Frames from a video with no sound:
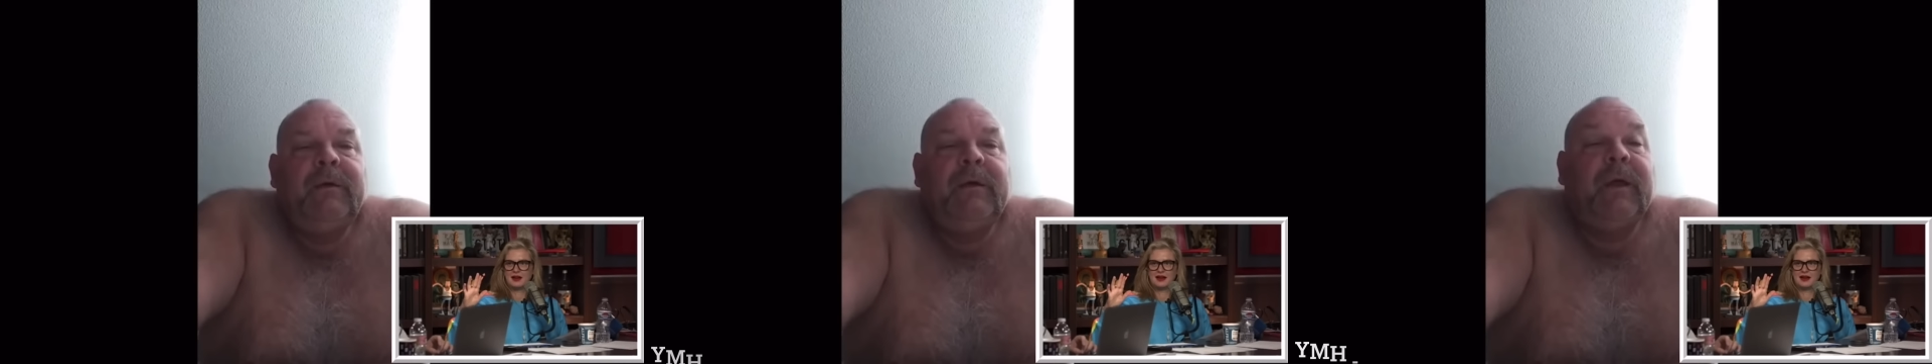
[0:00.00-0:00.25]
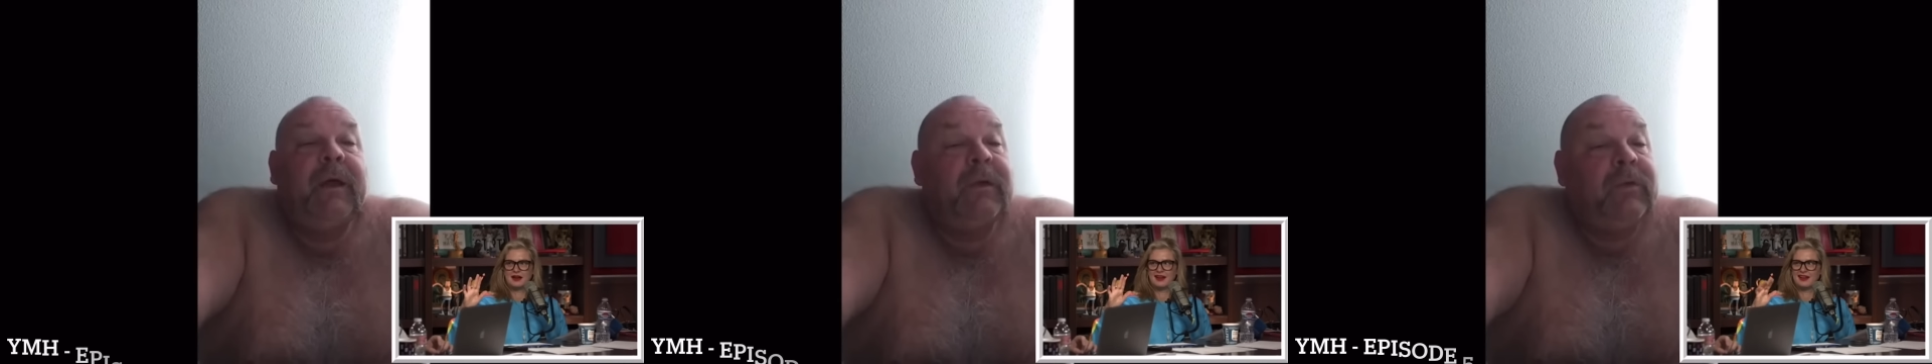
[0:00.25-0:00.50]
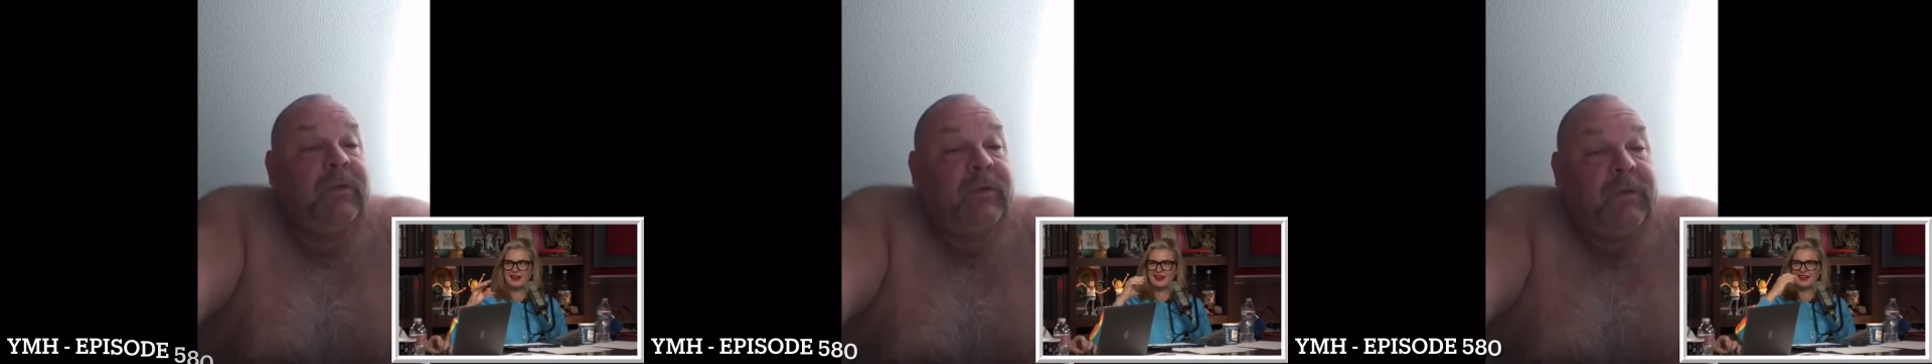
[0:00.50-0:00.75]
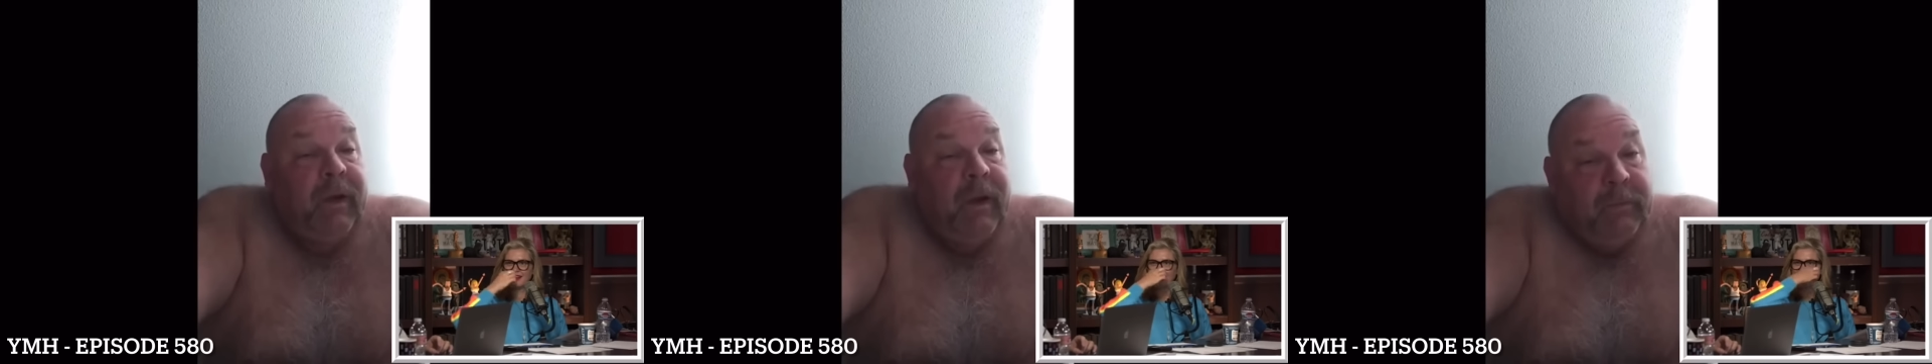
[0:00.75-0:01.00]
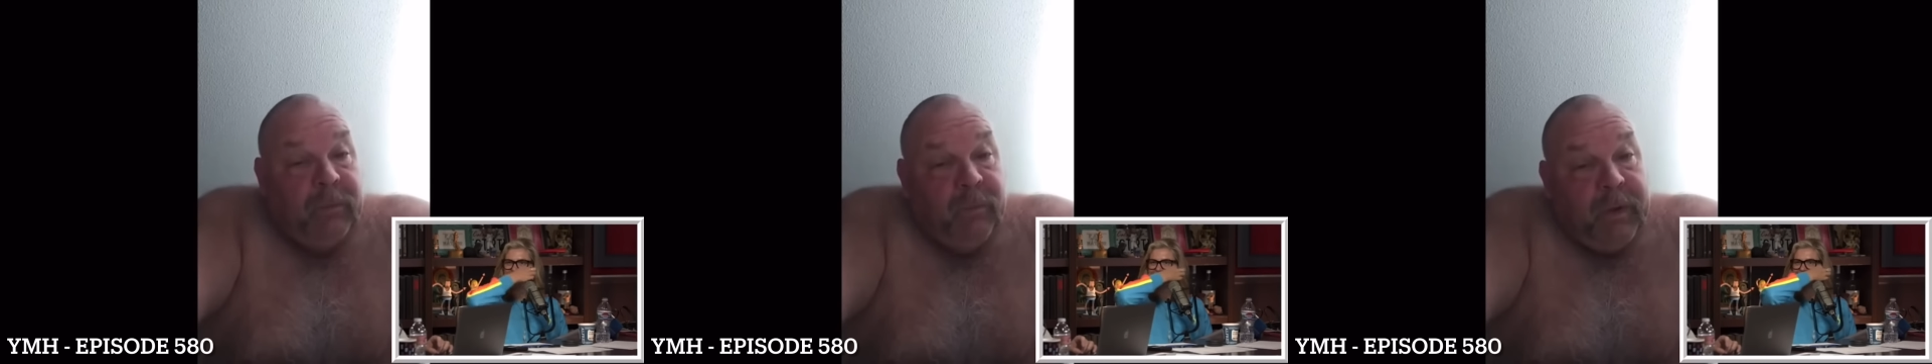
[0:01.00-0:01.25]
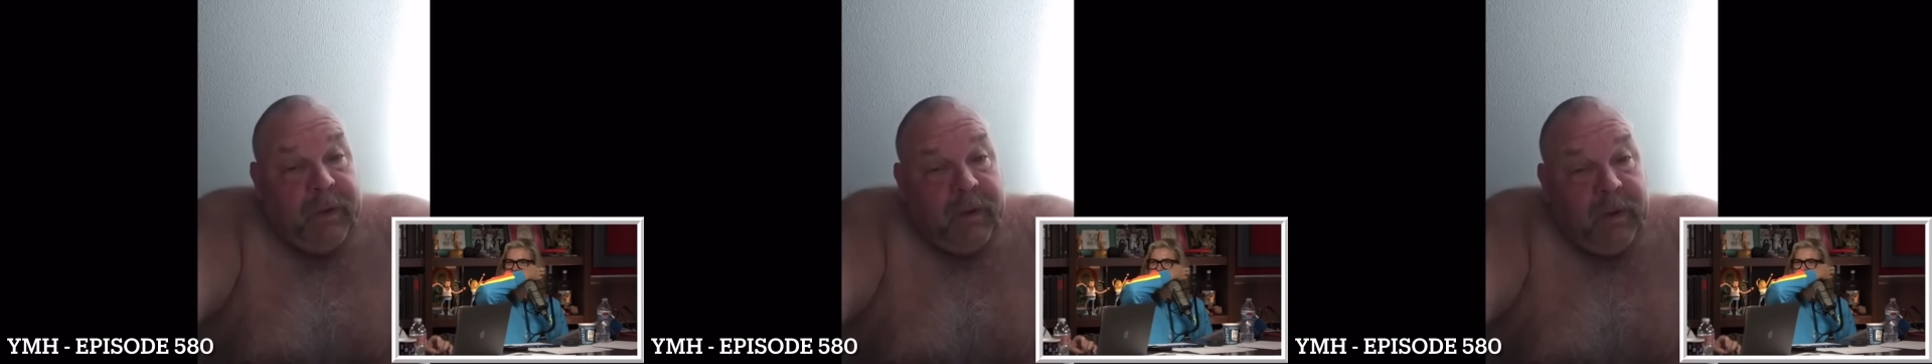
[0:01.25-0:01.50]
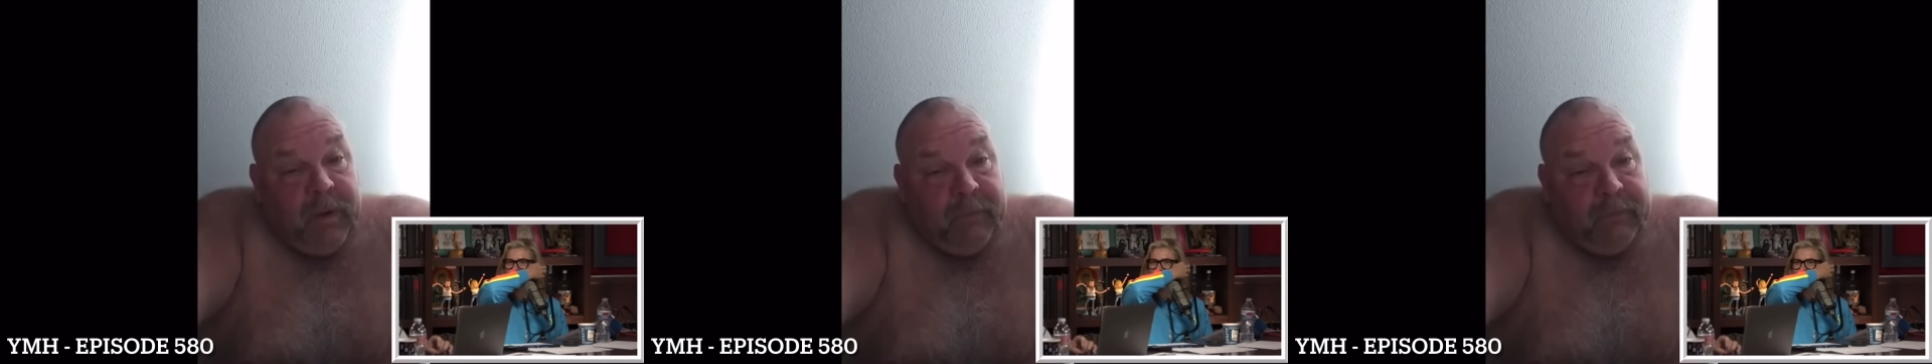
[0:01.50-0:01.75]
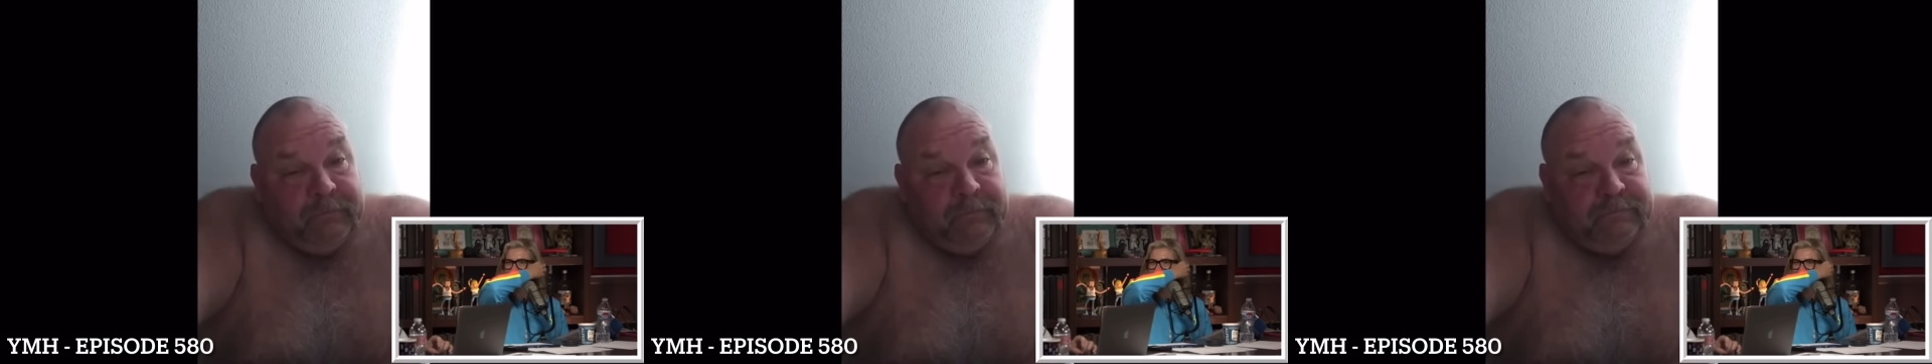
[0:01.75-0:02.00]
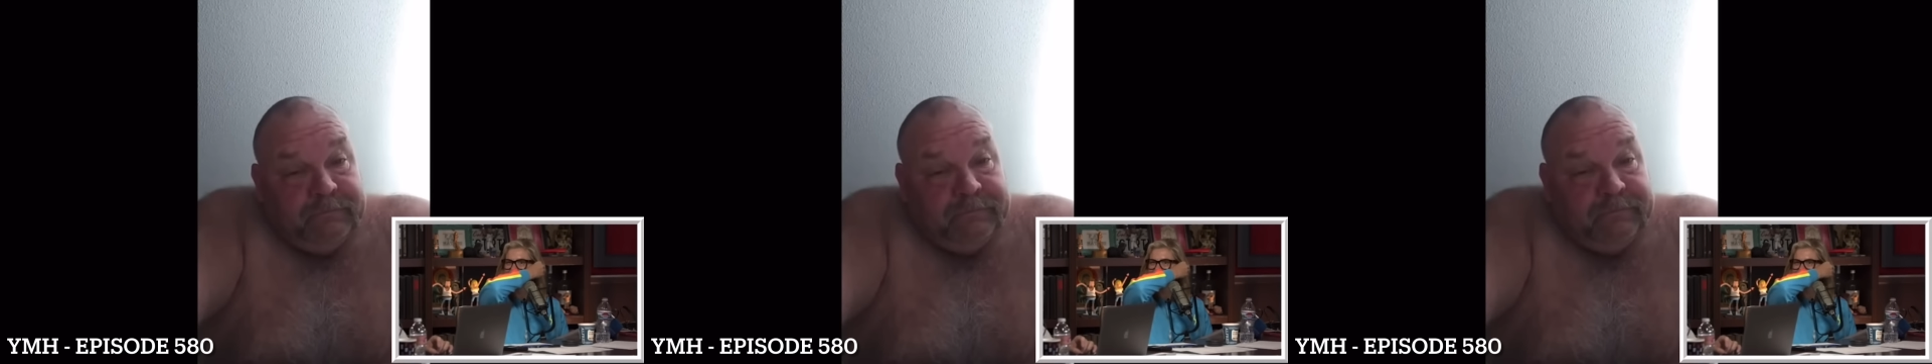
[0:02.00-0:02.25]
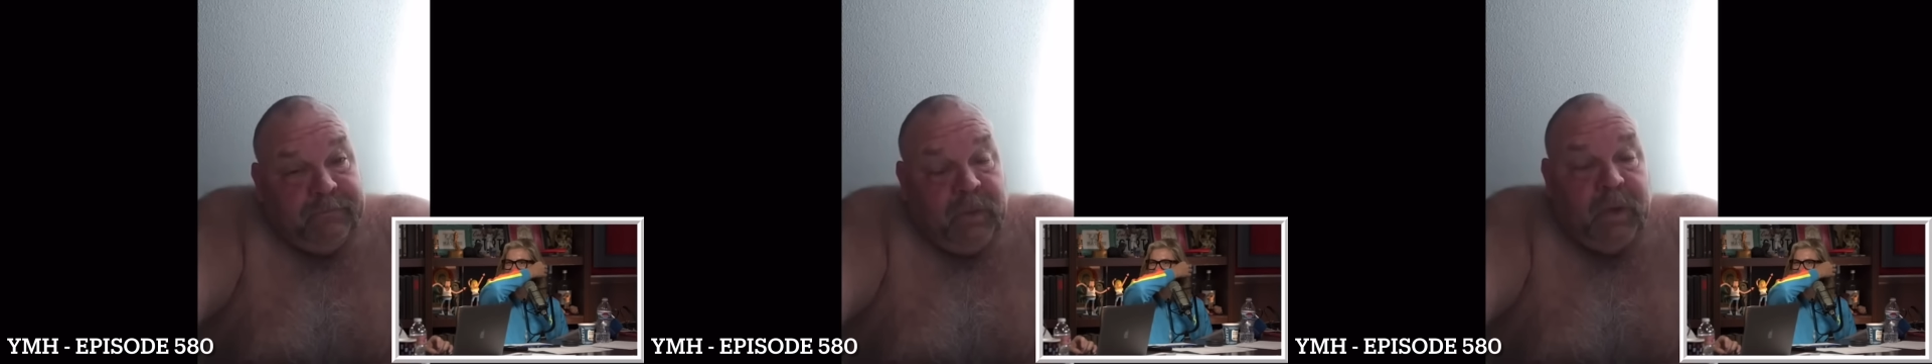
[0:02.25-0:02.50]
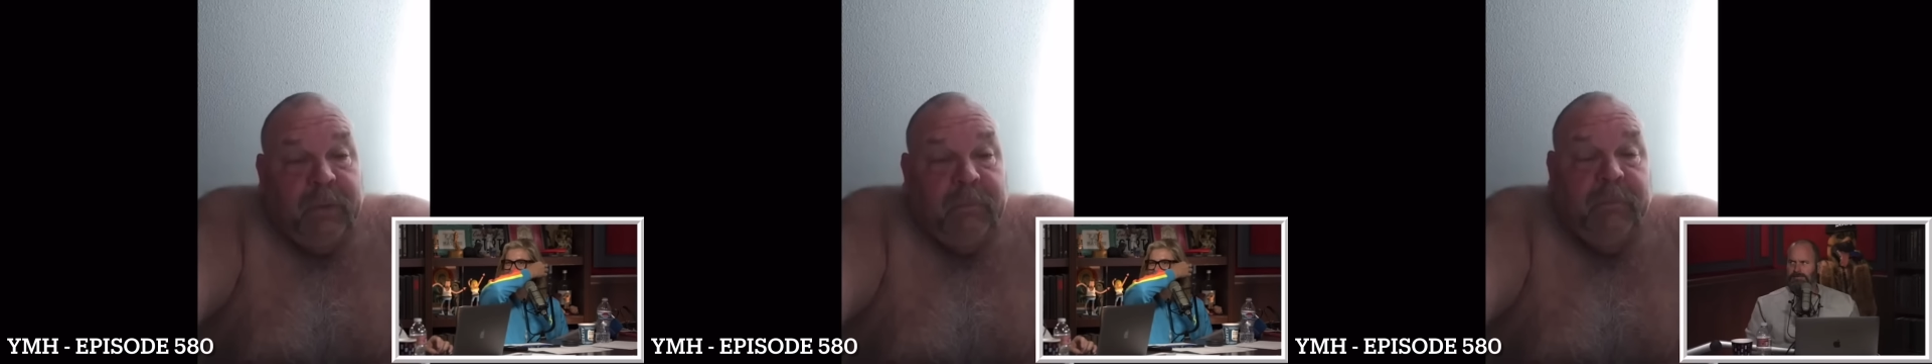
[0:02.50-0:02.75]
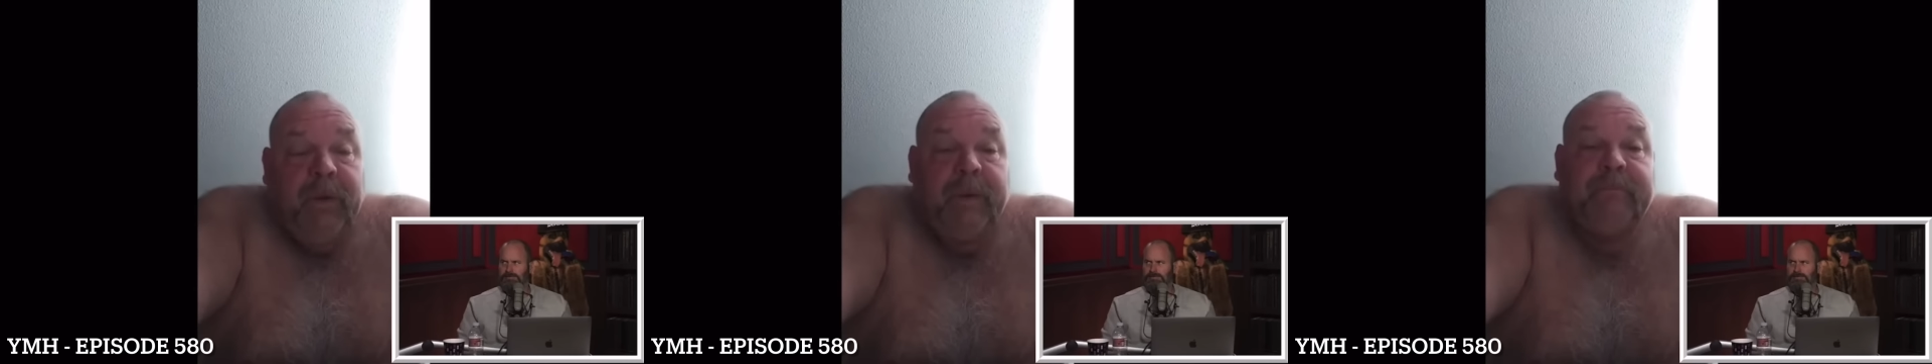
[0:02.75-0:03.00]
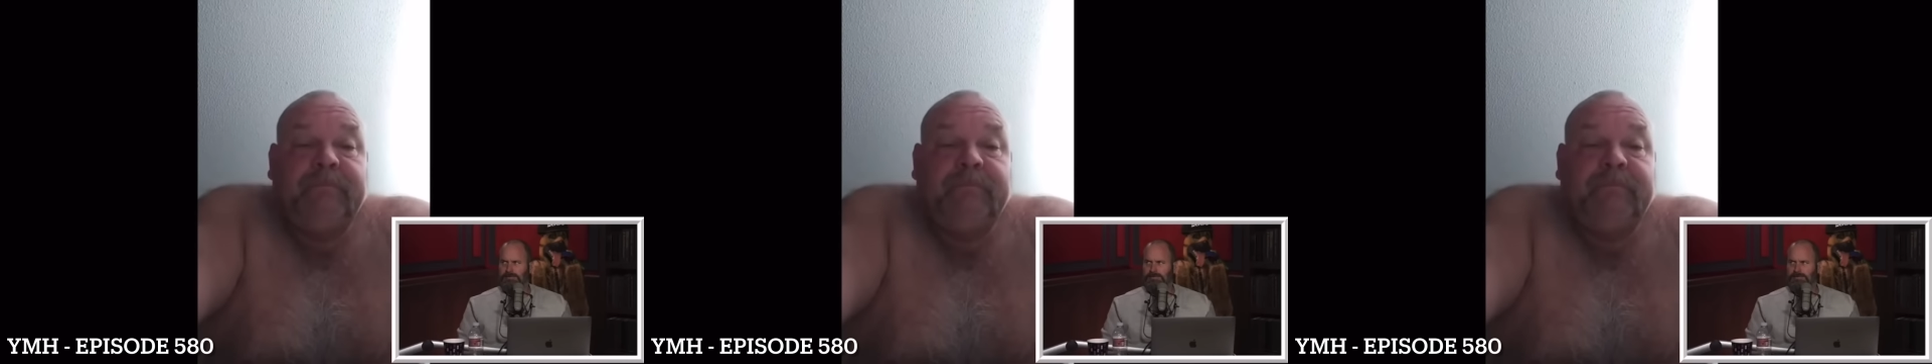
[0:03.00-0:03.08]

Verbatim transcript: yeah, it's just time to wake up. Come on.